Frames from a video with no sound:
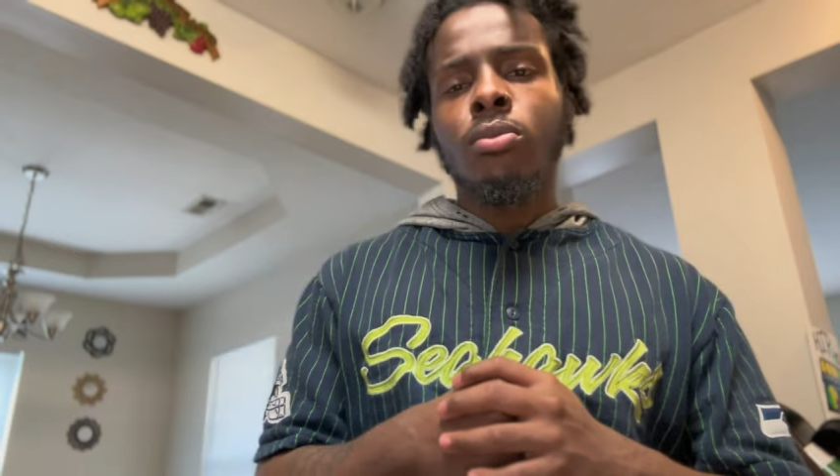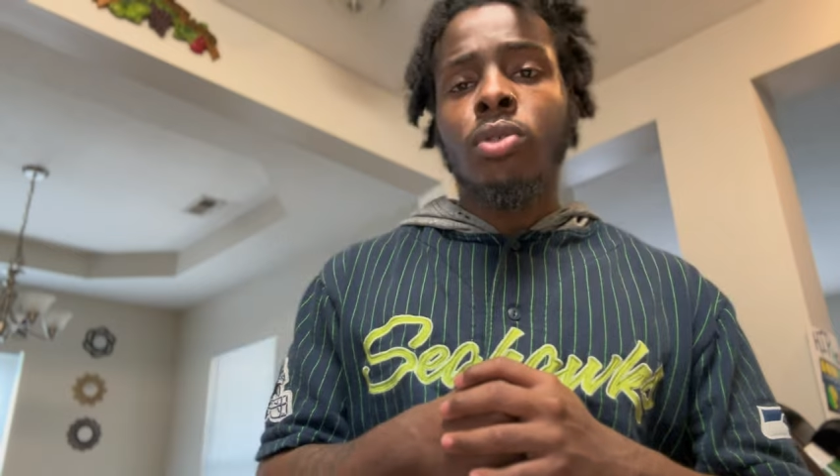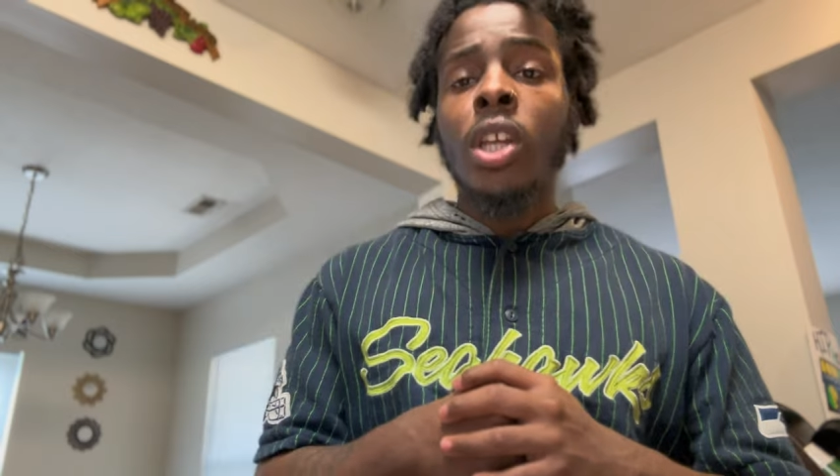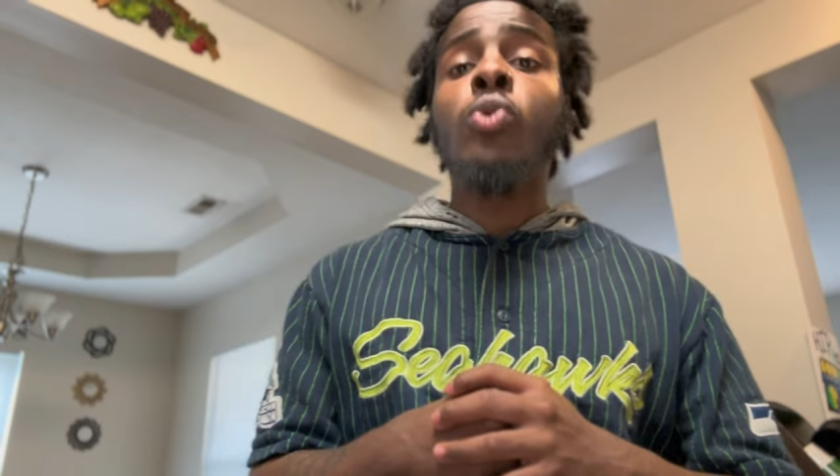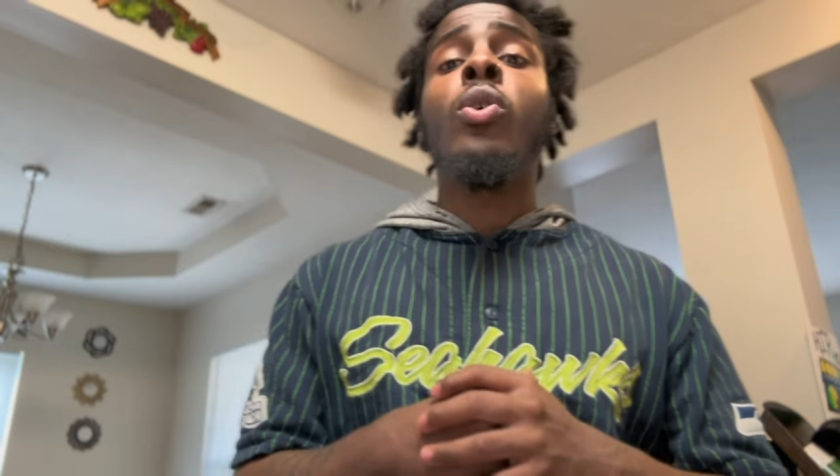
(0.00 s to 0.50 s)

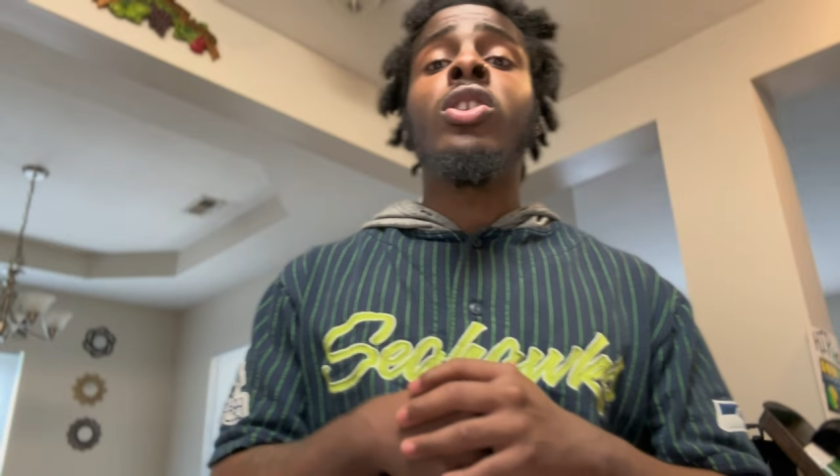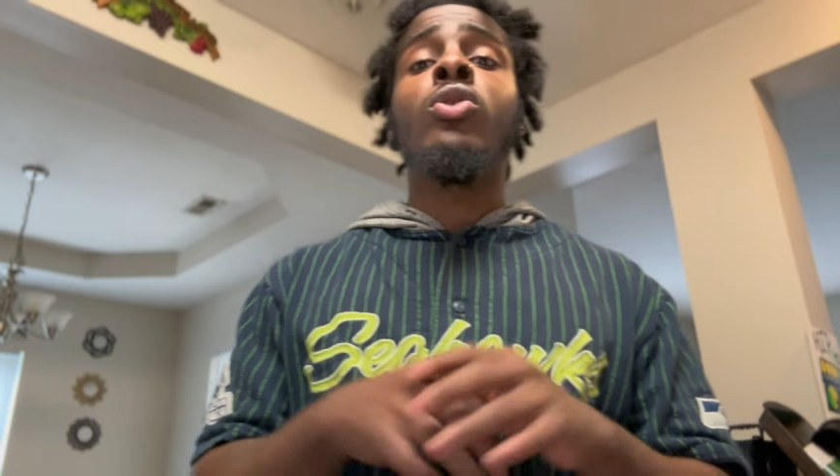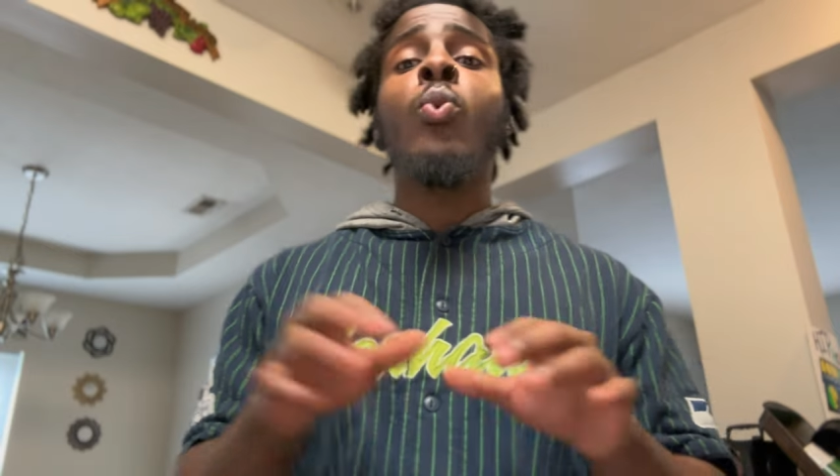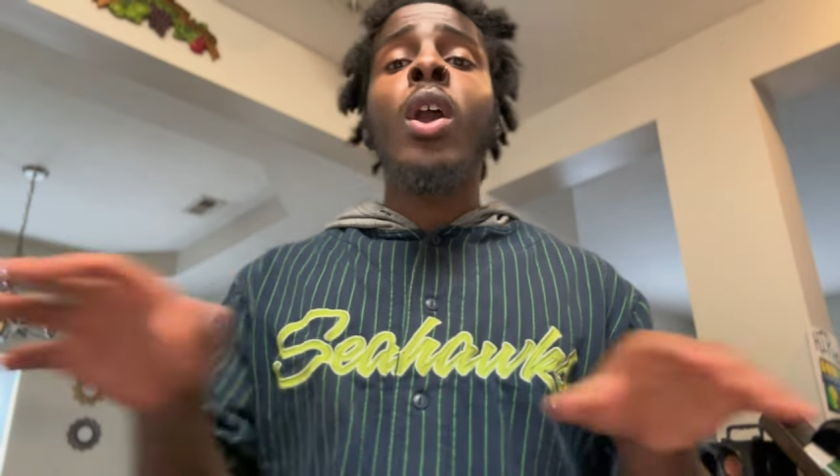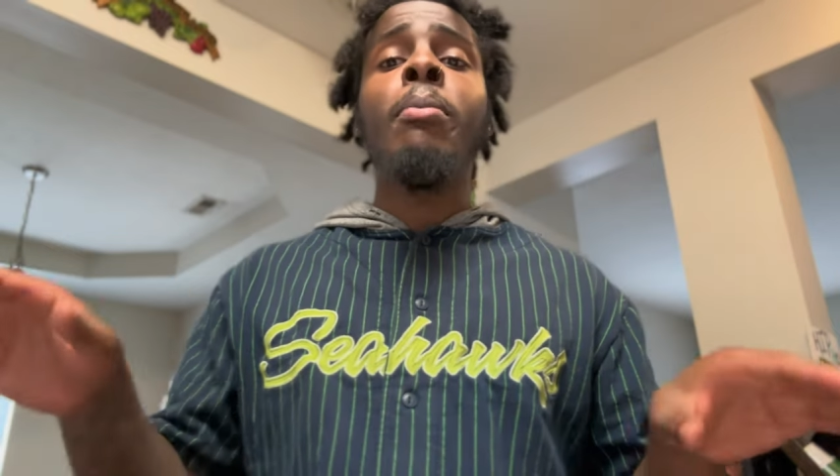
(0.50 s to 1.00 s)
These ones
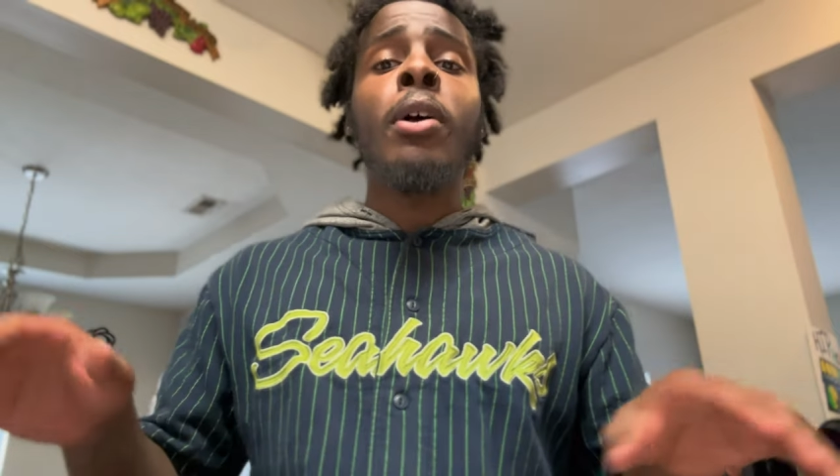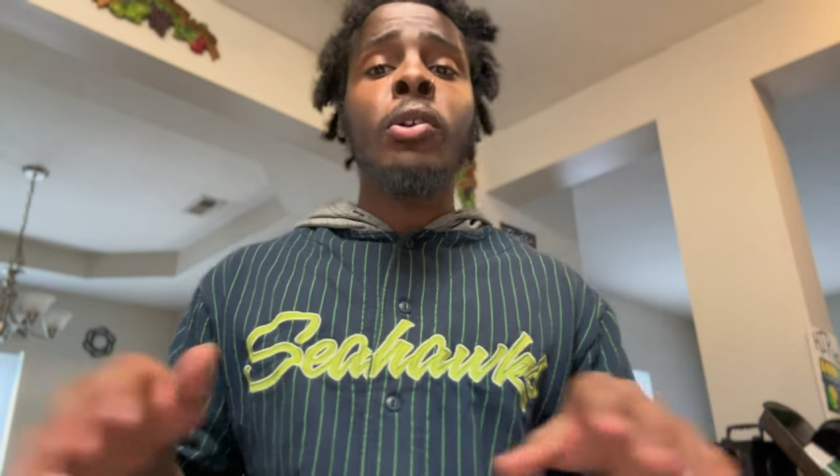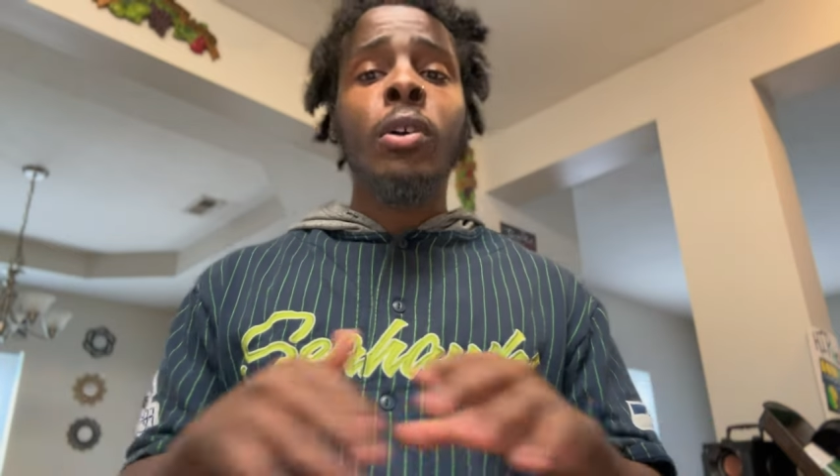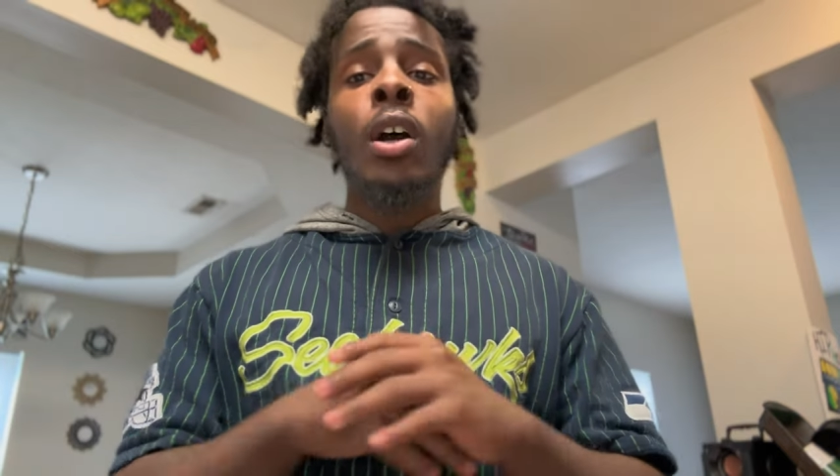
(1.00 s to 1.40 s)
is way better.